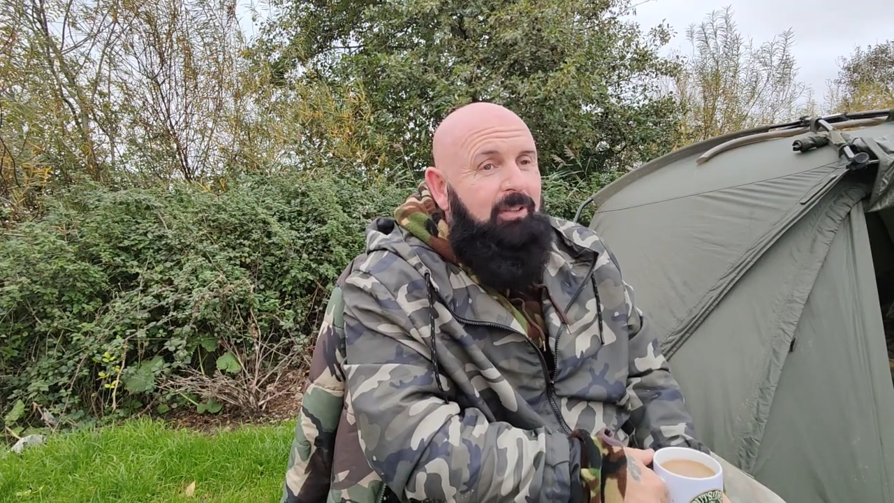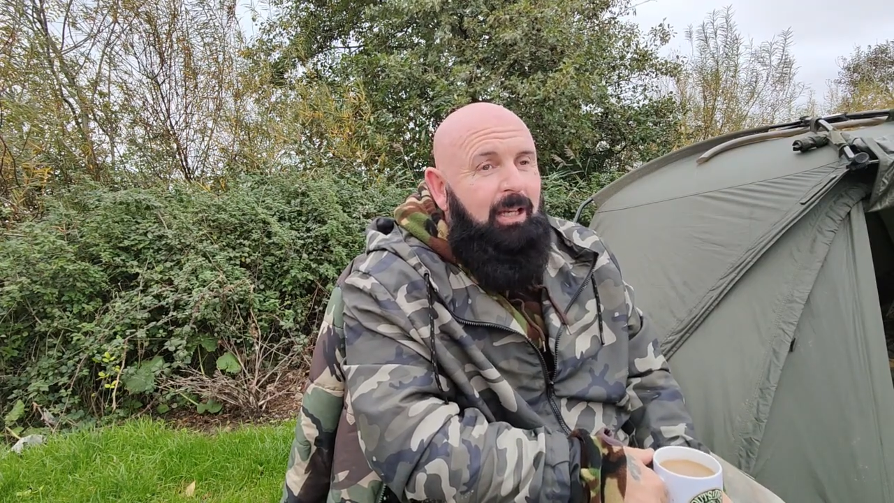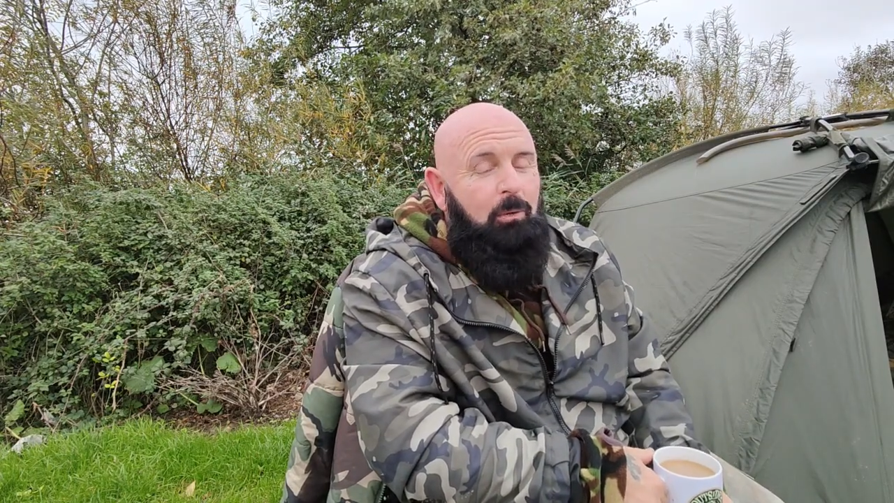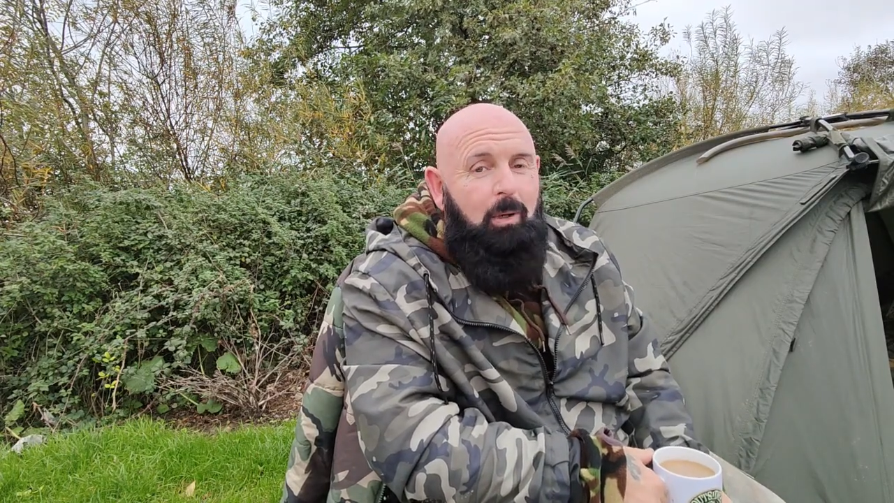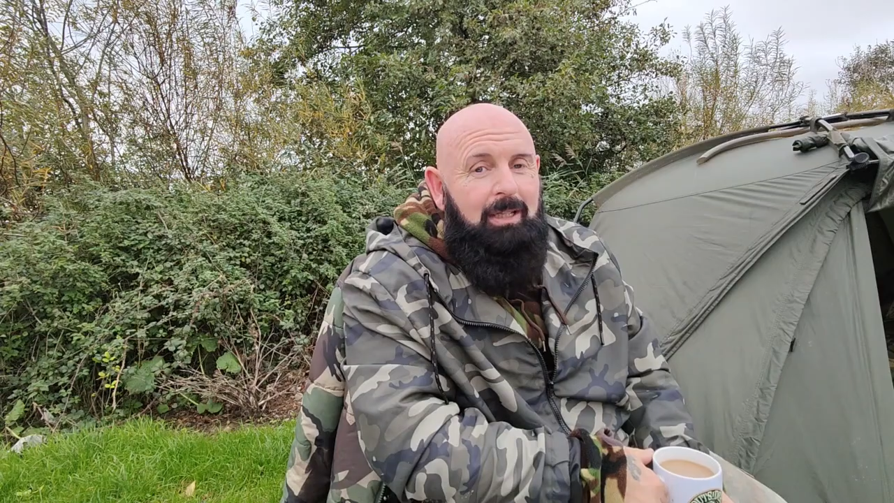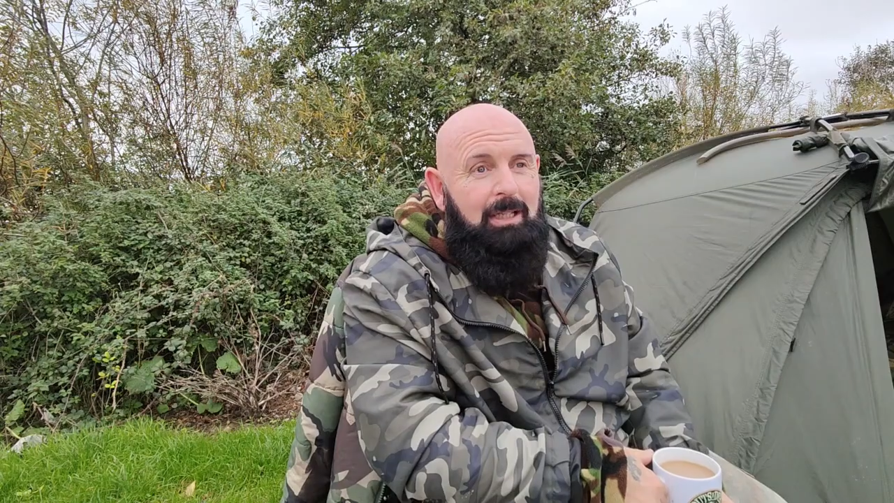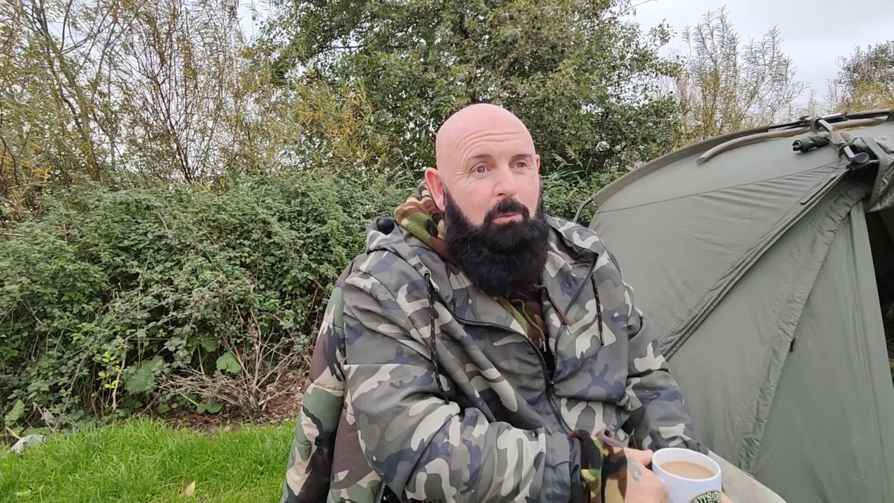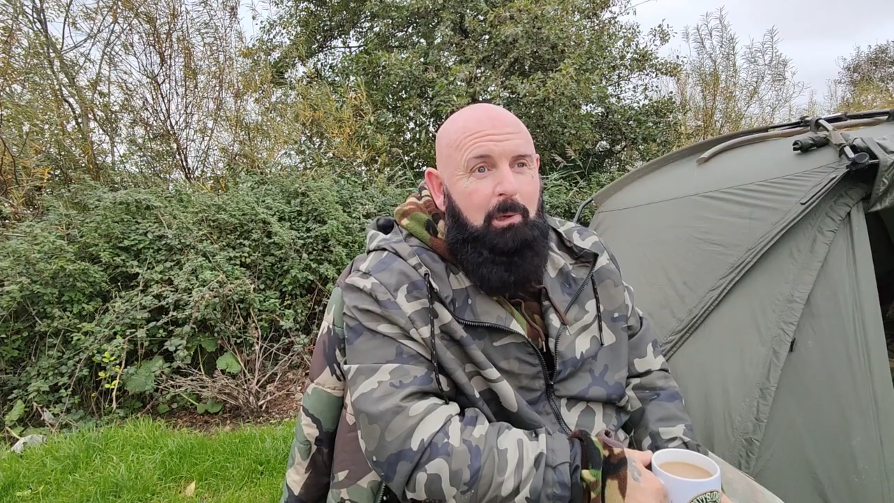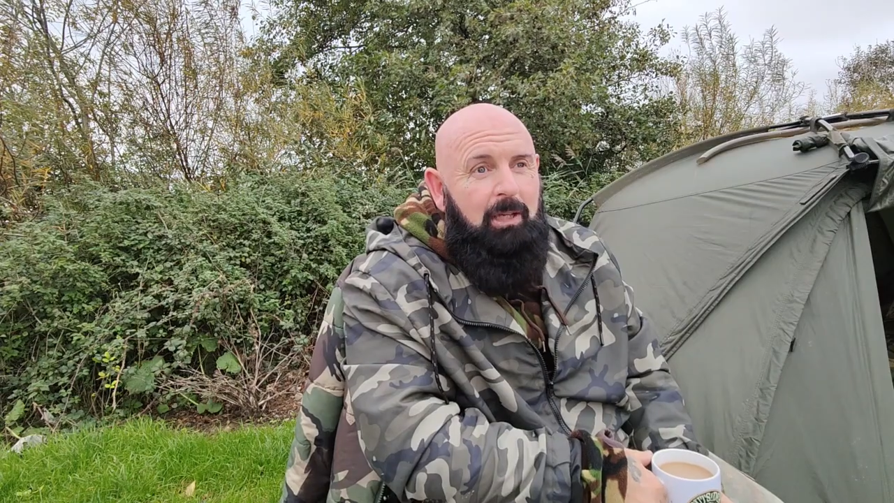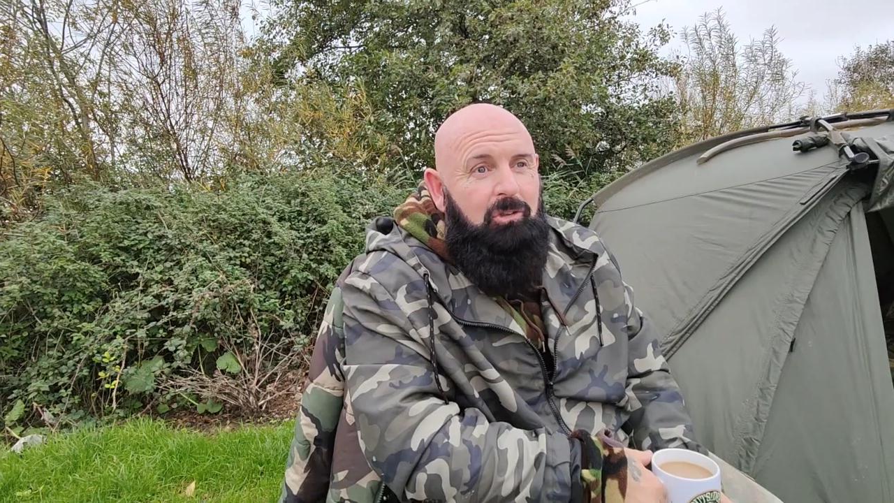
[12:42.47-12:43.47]
to get a wider
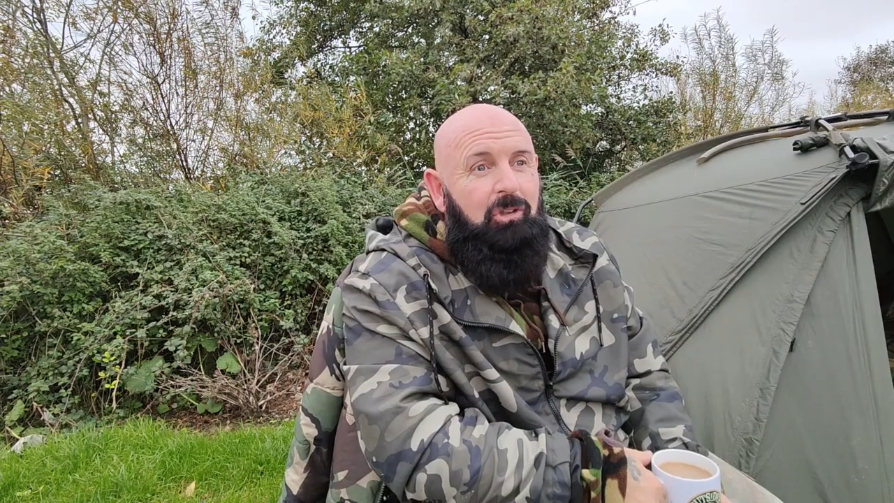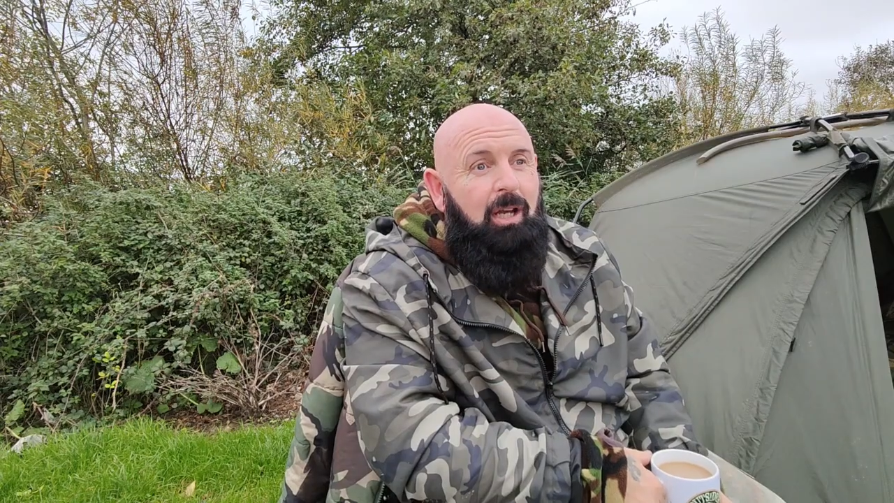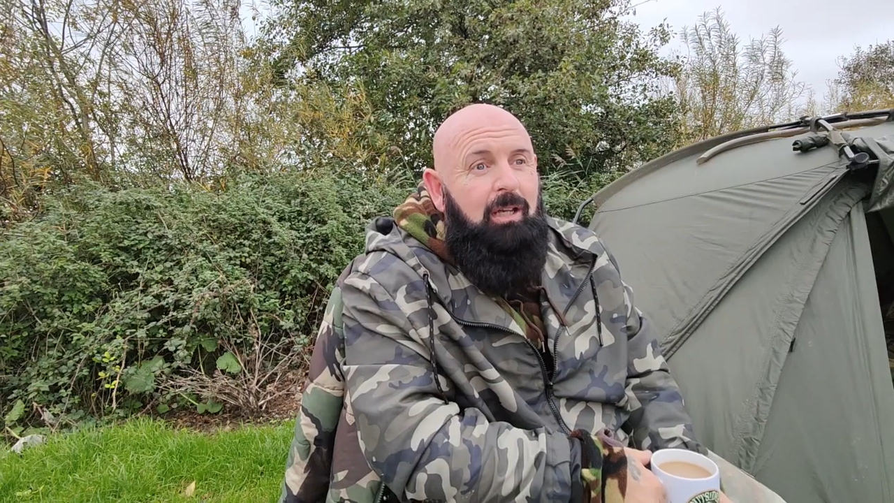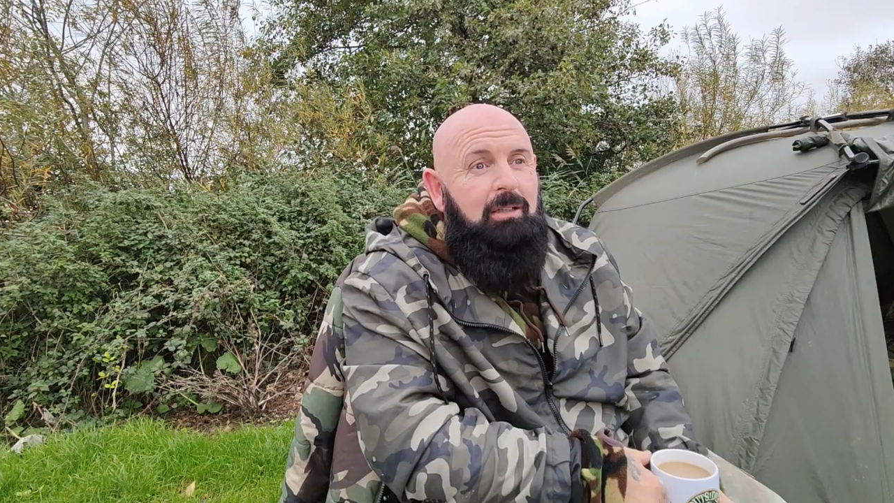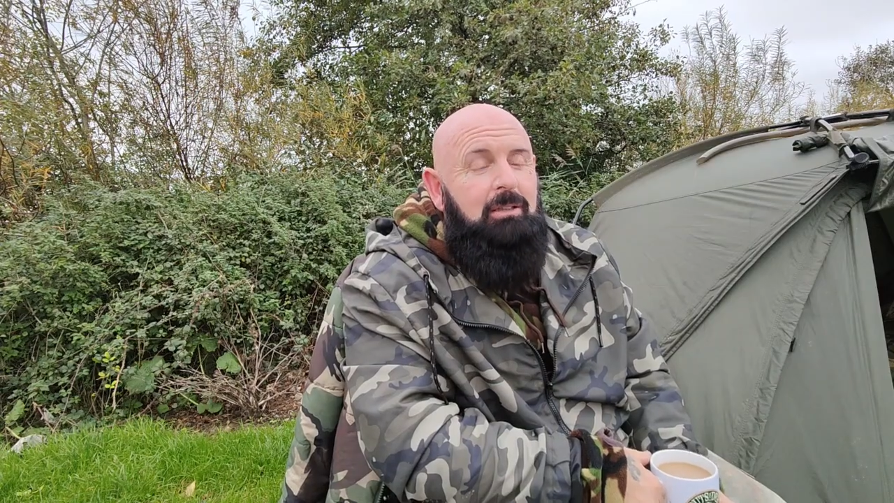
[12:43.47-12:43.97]
bed chair.